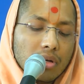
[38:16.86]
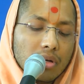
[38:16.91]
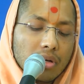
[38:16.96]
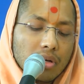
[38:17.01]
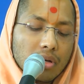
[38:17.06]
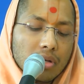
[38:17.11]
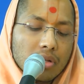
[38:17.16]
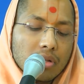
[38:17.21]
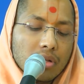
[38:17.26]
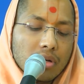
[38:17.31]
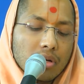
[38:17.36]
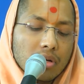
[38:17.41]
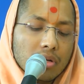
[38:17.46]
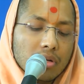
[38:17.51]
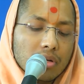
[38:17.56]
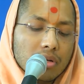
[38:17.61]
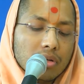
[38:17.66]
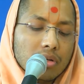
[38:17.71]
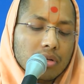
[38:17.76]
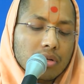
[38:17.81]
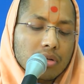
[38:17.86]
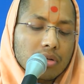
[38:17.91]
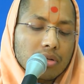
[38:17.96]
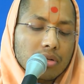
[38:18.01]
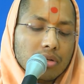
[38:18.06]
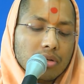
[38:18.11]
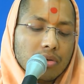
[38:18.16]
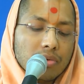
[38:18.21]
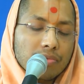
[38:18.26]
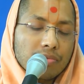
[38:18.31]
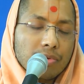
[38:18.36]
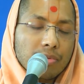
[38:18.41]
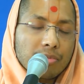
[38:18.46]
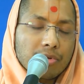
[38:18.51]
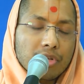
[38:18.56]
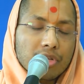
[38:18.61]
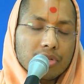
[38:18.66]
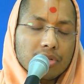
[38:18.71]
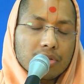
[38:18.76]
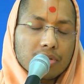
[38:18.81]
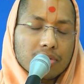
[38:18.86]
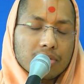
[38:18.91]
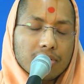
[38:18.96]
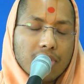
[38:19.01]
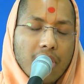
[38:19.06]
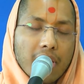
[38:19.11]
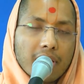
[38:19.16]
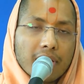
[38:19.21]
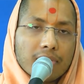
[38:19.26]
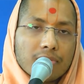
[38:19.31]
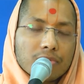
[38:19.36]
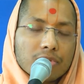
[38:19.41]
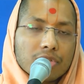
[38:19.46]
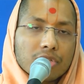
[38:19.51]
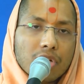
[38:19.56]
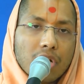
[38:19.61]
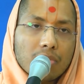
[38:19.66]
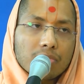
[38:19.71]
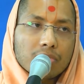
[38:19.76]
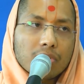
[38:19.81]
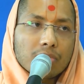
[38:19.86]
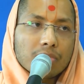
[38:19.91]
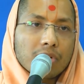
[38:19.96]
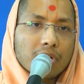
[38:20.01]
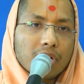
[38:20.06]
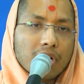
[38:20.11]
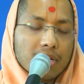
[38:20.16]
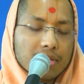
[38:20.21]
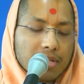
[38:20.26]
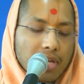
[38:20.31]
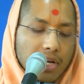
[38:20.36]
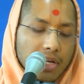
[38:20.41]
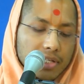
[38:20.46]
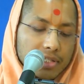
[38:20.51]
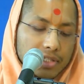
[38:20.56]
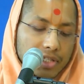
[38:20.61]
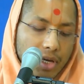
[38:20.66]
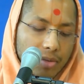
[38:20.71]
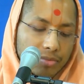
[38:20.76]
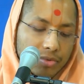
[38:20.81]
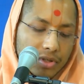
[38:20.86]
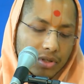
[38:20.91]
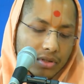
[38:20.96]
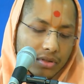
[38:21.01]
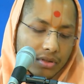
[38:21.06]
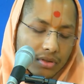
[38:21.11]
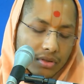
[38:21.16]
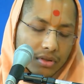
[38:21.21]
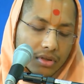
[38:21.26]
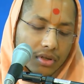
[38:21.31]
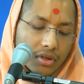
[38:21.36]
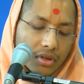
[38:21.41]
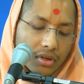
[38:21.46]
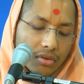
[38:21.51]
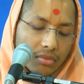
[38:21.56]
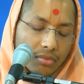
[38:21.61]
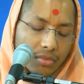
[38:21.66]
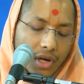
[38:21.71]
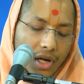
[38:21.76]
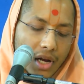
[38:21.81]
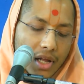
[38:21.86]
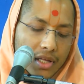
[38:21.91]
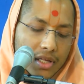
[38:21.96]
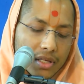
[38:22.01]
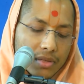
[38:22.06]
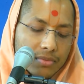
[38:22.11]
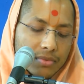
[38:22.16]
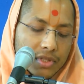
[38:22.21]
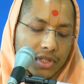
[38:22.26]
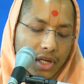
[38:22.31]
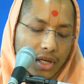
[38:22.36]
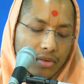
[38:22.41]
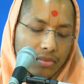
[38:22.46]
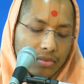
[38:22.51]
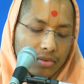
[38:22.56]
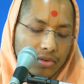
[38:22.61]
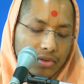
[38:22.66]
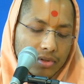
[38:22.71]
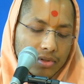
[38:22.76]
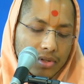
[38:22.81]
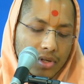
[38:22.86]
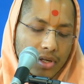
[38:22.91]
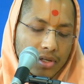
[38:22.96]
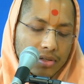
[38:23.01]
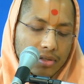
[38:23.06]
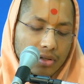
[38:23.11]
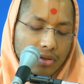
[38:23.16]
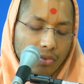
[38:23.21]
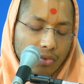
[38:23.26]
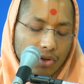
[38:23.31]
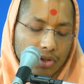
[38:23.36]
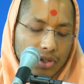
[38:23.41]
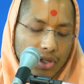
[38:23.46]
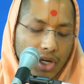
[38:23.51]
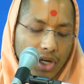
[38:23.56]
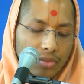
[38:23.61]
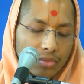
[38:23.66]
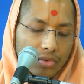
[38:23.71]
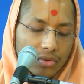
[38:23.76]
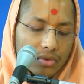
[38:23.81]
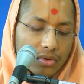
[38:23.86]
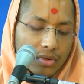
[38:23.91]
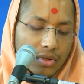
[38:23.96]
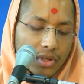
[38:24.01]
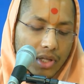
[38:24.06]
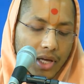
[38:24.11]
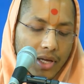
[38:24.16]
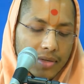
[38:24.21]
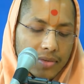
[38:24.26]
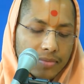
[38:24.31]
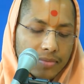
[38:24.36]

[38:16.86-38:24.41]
In the 52nd Vachanamrita of Krita, second chapter, Maharaj himself says in the Vachanamrita that